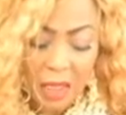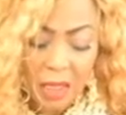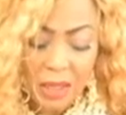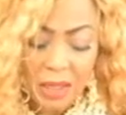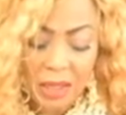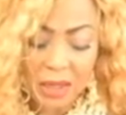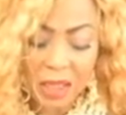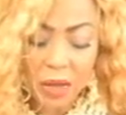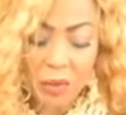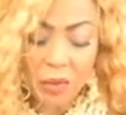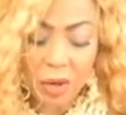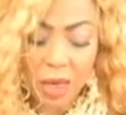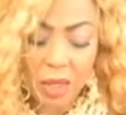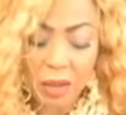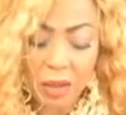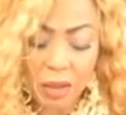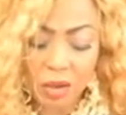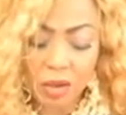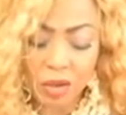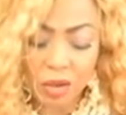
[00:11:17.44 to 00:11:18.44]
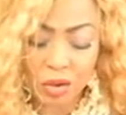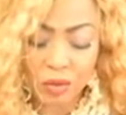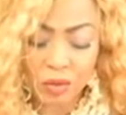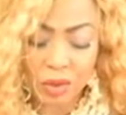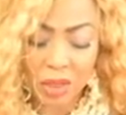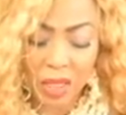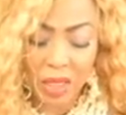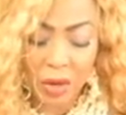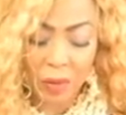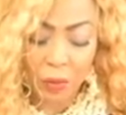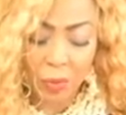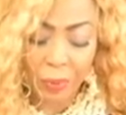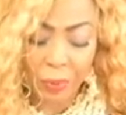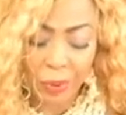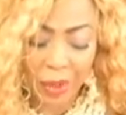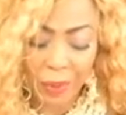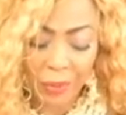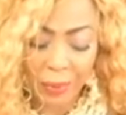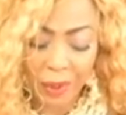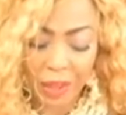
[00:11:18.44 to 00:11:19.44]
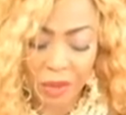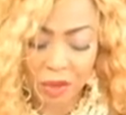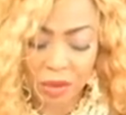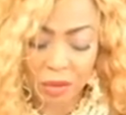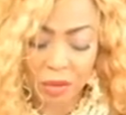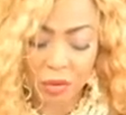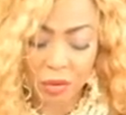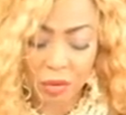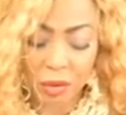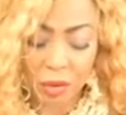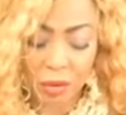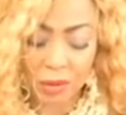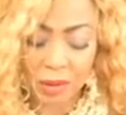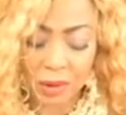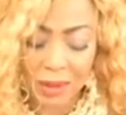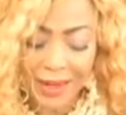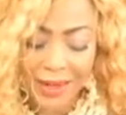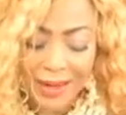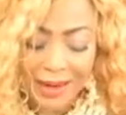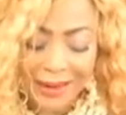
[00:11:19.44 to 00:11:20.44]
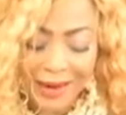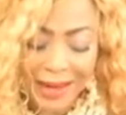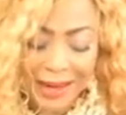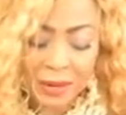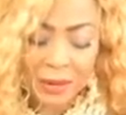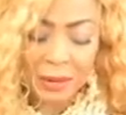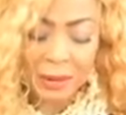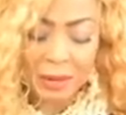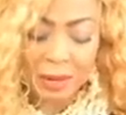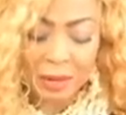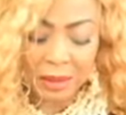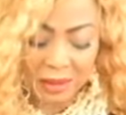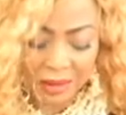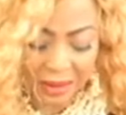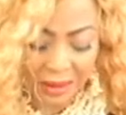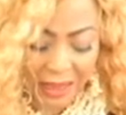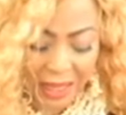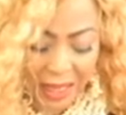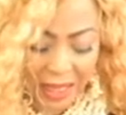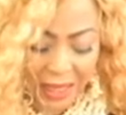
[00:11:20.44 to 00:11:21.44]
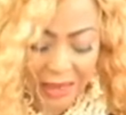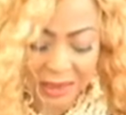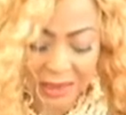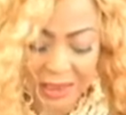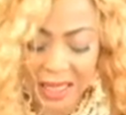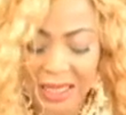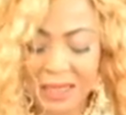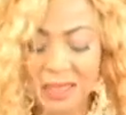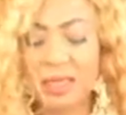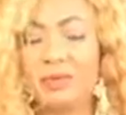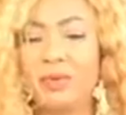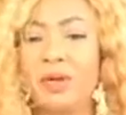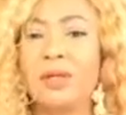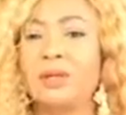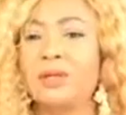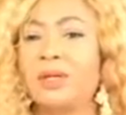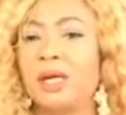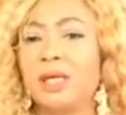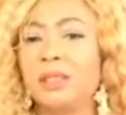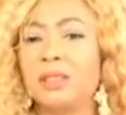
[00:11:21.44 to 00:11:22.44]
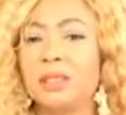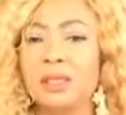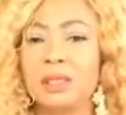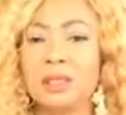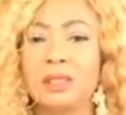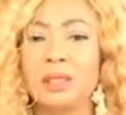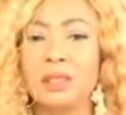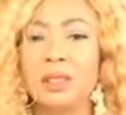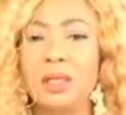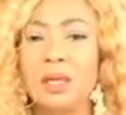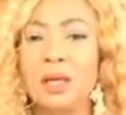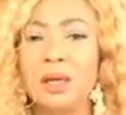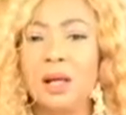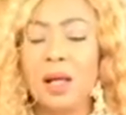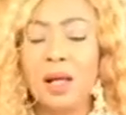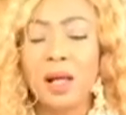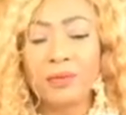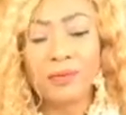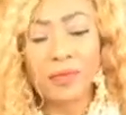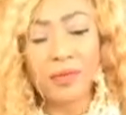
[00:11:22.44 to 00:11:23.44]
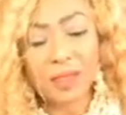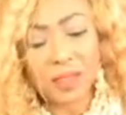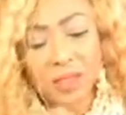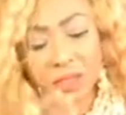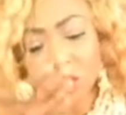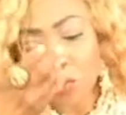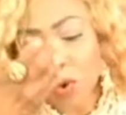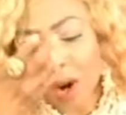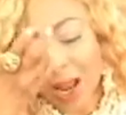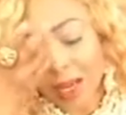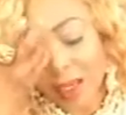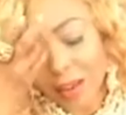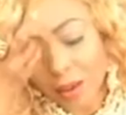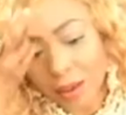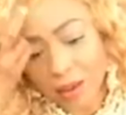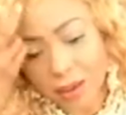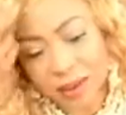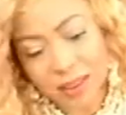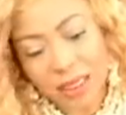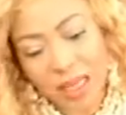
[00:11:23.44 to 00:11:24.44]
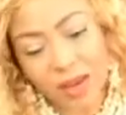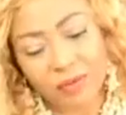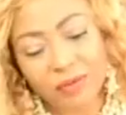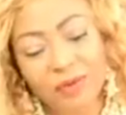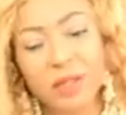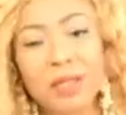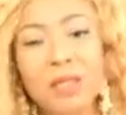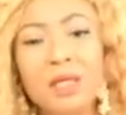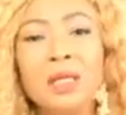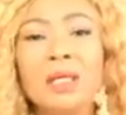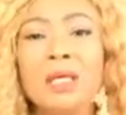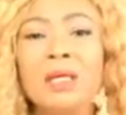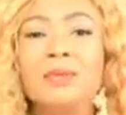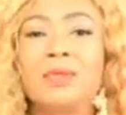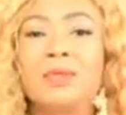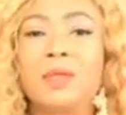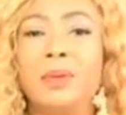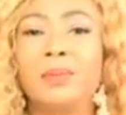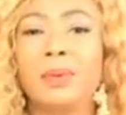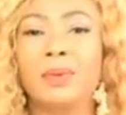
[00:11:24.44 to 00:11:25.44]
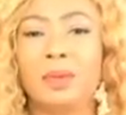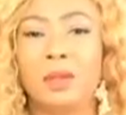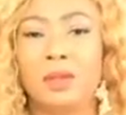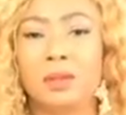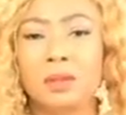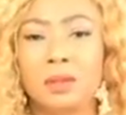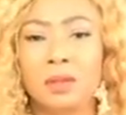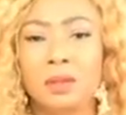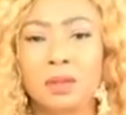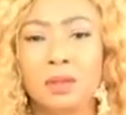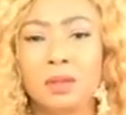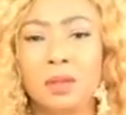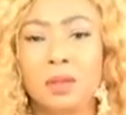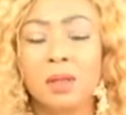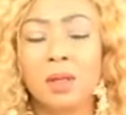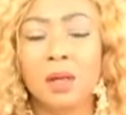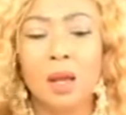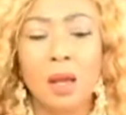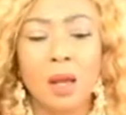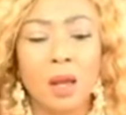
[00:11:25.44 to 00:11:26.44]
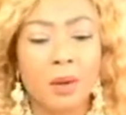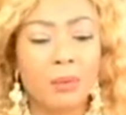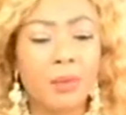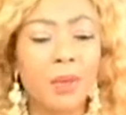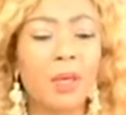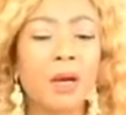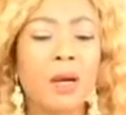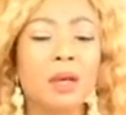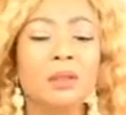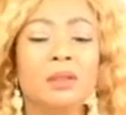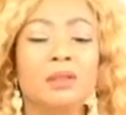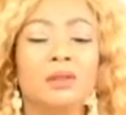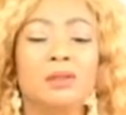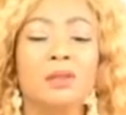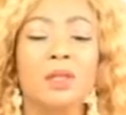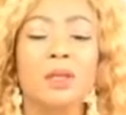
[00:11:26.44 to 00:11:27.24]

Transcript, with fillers: So we're God's children and we bring pleasure to God like nothing else He has ever created. And this is why God never really gives up on us. Because